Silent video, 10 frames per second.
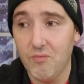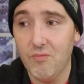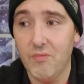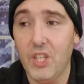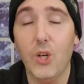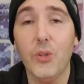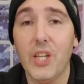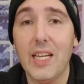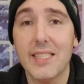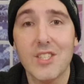the only
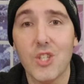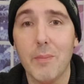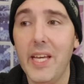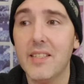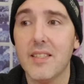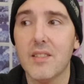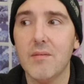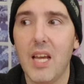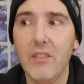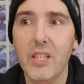content she makes is
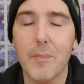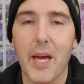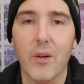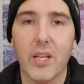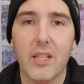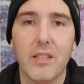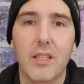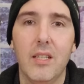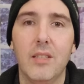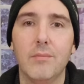yelling about it
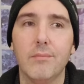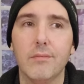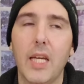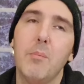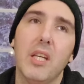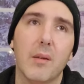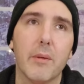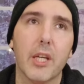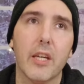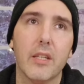and being a
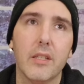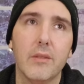bigot.